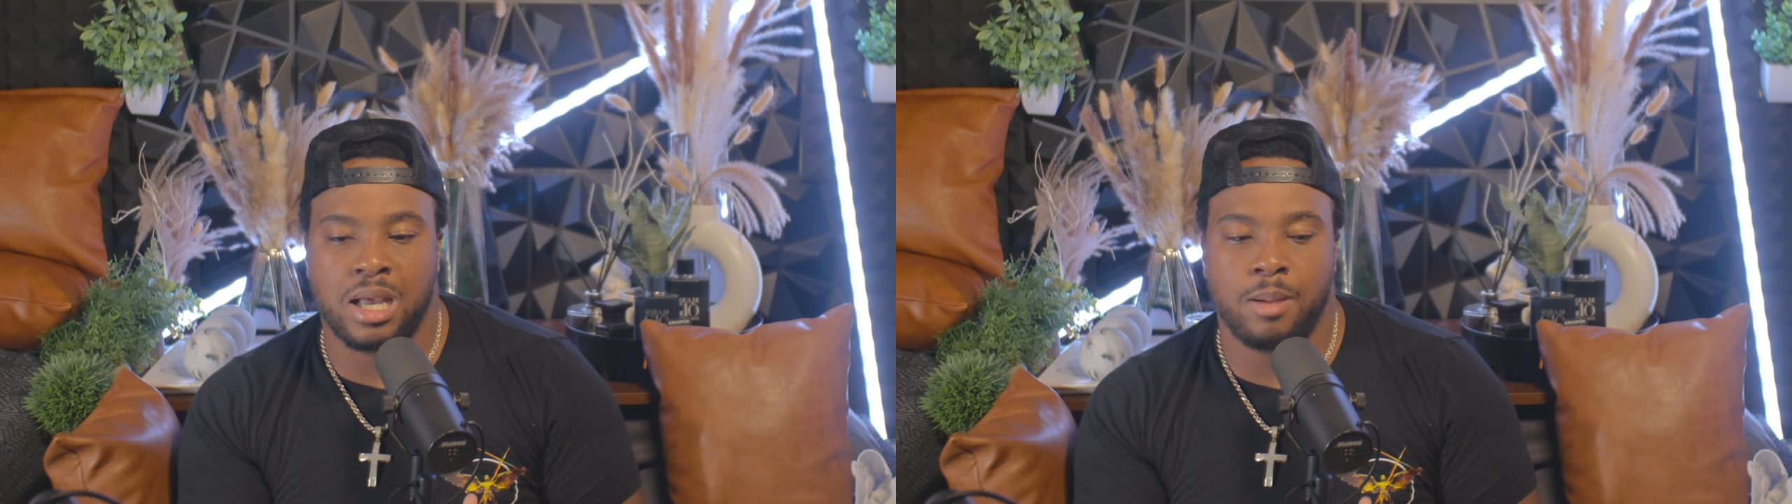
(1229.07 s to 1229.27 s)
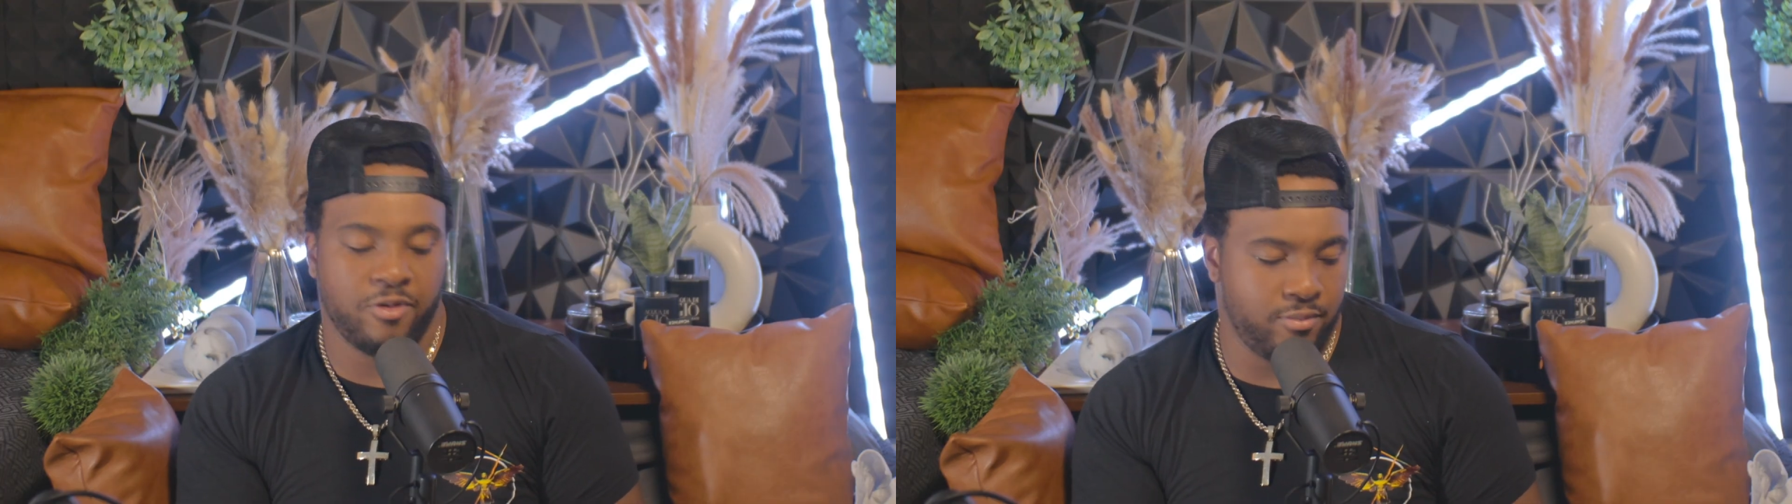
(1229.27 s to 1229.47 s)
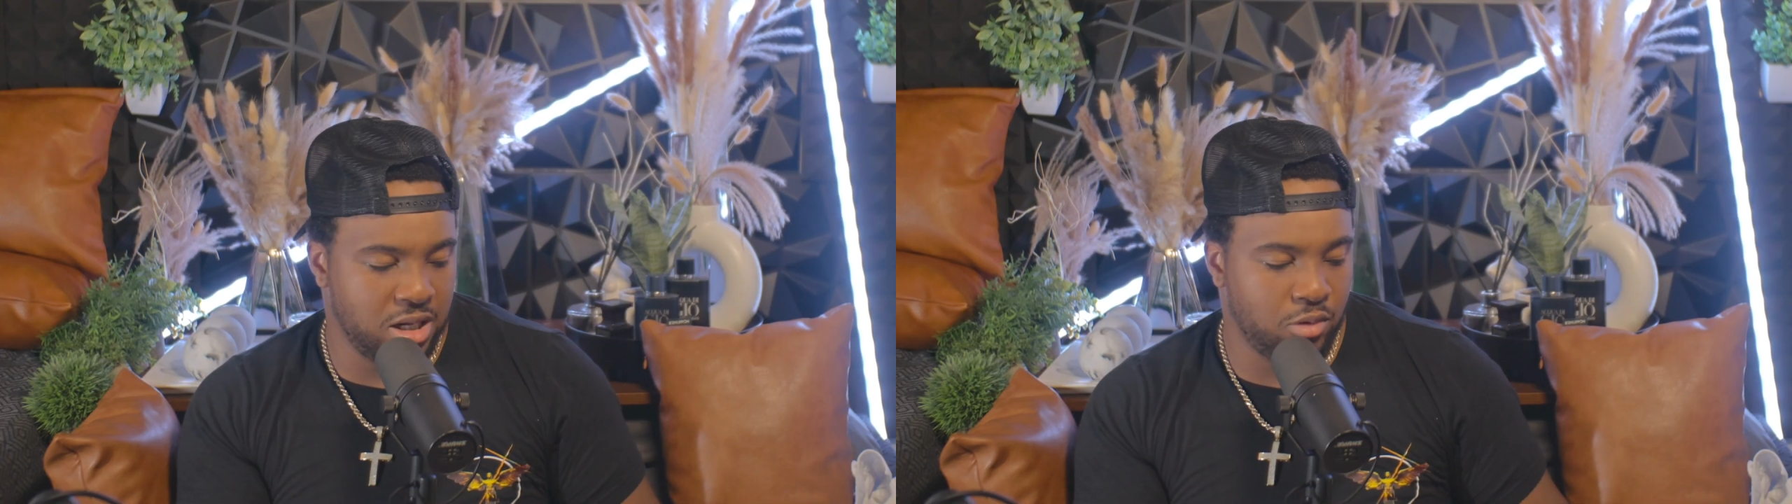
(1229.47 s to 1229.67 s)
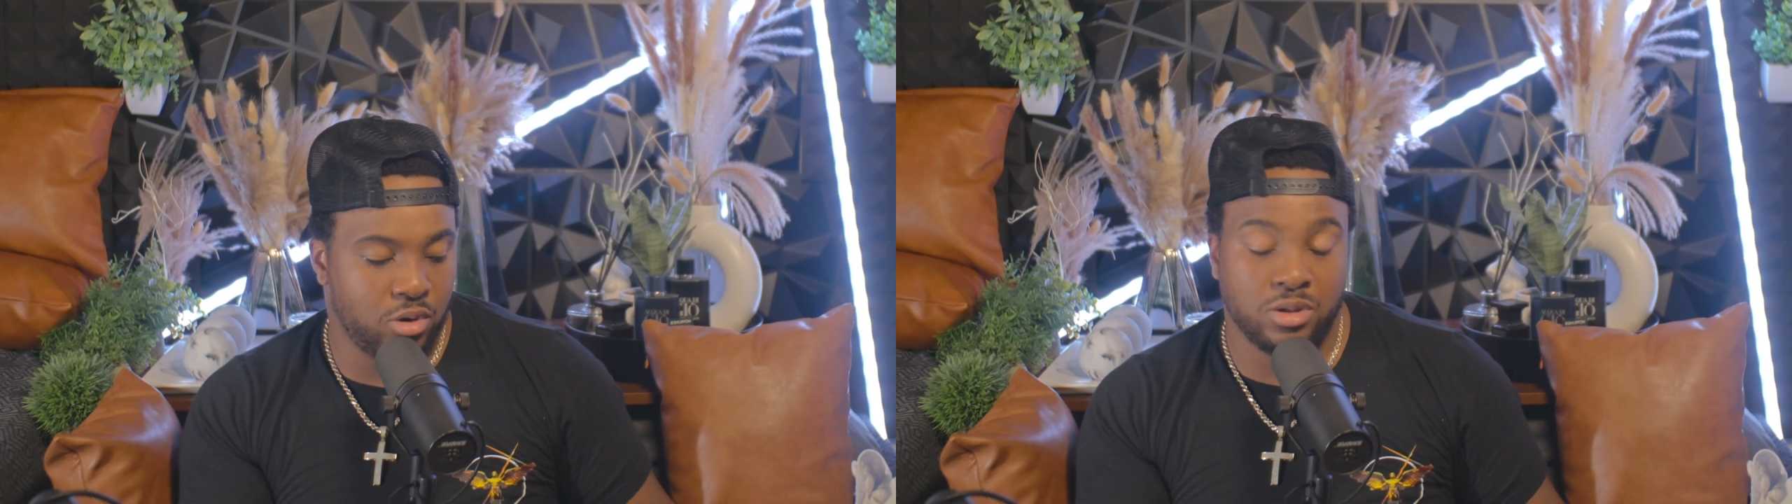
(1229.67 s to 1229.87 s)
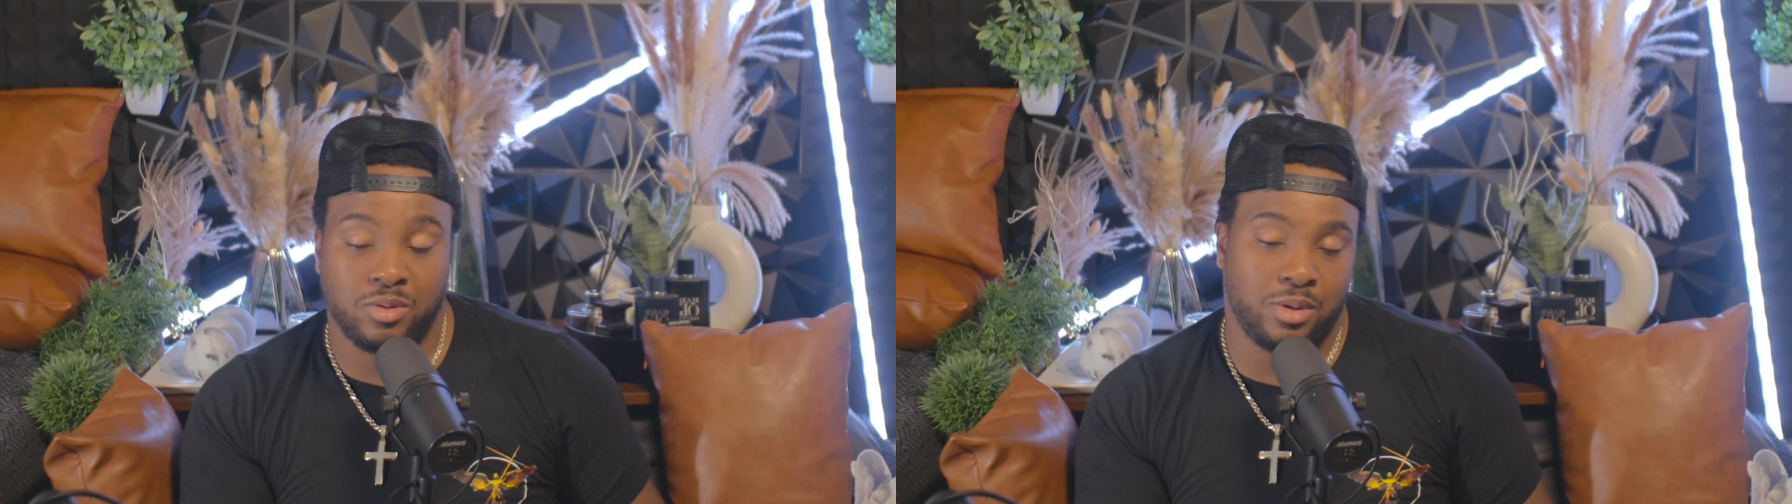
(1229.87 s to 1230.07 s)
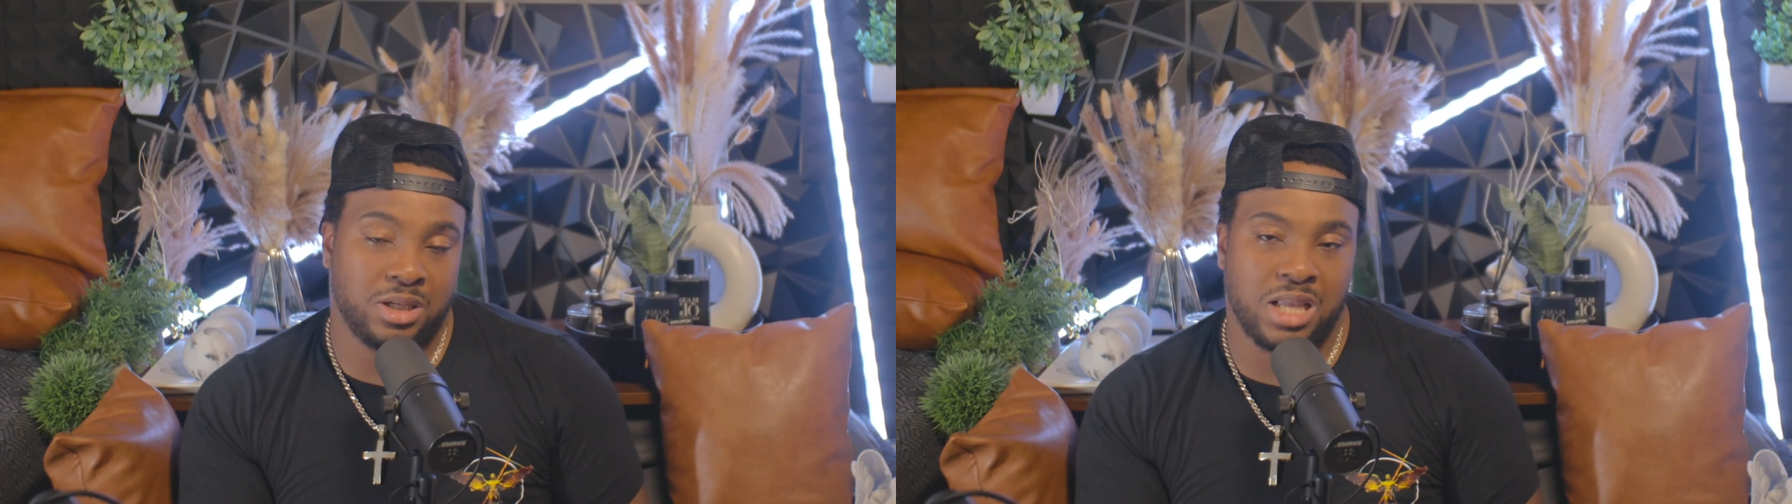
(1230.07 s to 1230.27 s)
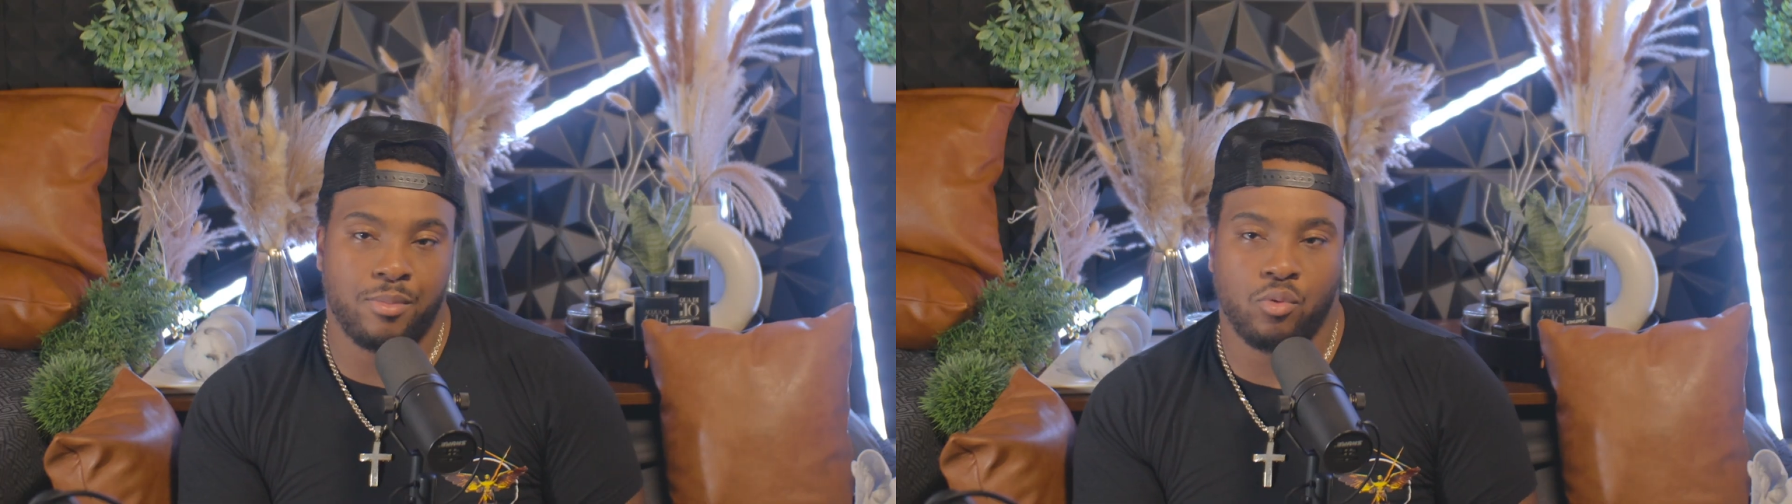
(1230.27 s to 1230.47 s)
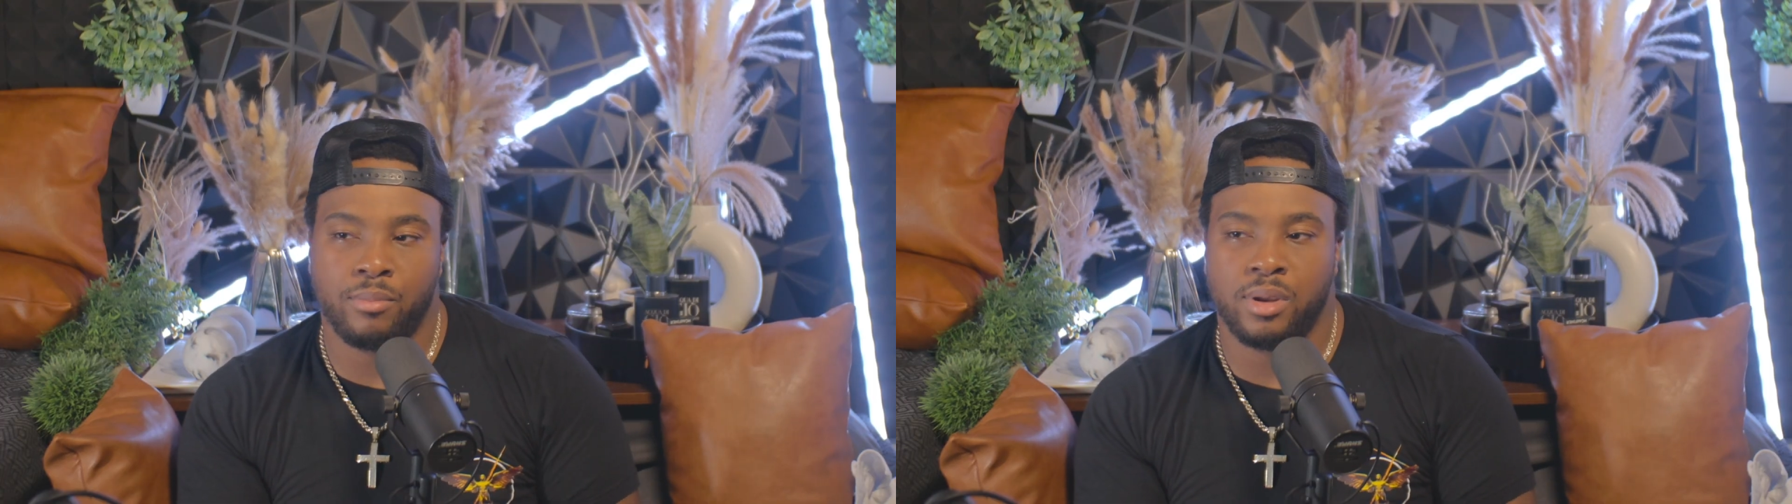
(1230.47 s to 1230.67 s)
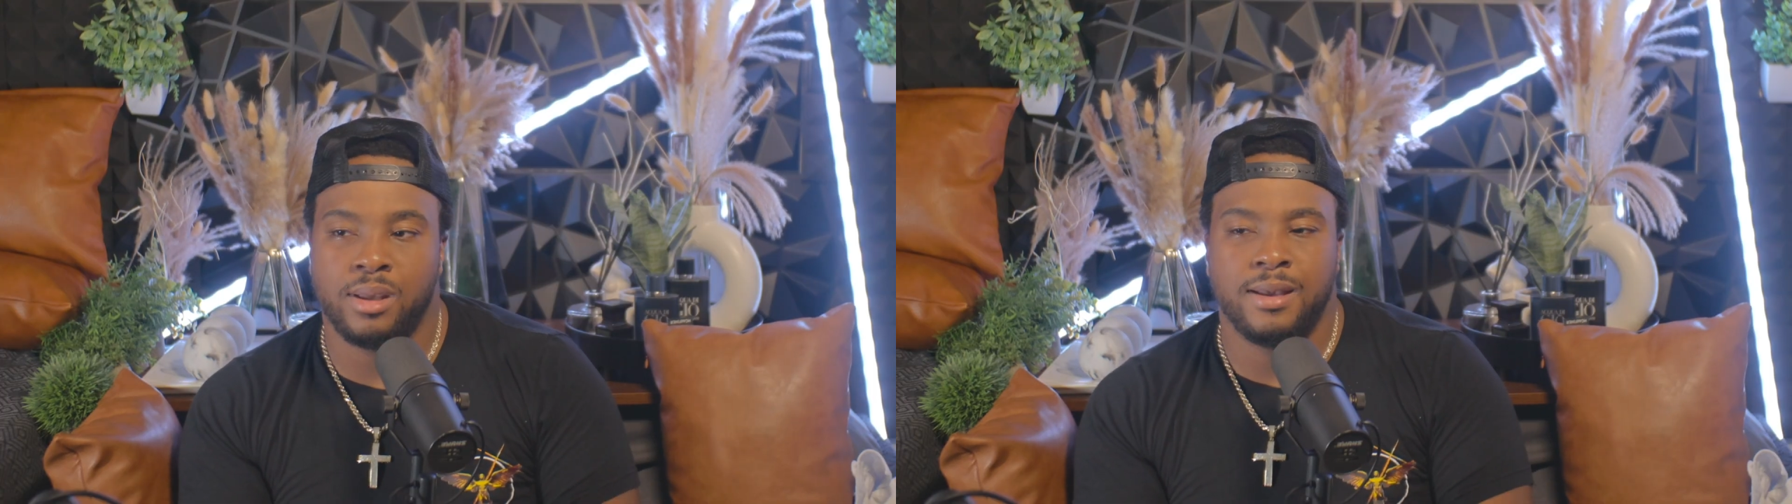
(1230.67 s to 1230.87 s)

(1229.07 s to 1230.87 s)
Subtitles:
from dealing with this type of woman.